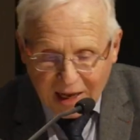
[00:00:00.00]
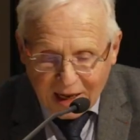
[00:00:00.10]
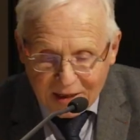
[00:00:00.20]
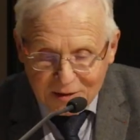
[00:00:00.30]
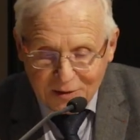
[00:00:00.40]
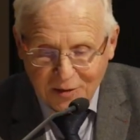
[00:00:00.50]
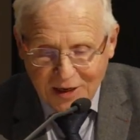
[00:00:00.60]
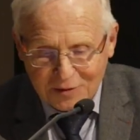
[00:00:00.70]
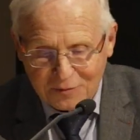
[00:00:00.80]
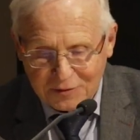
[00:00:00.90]
and
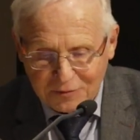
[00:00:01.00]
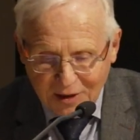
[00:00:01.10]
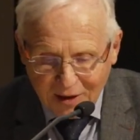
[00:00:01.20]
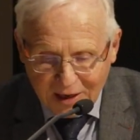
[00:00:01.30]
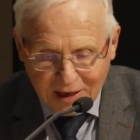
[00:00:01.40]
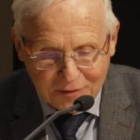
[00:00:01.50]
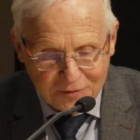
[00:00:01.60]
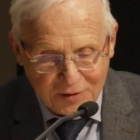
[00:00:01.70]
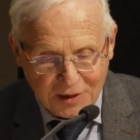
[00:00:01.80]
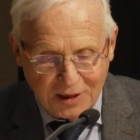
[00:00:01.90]
then we will have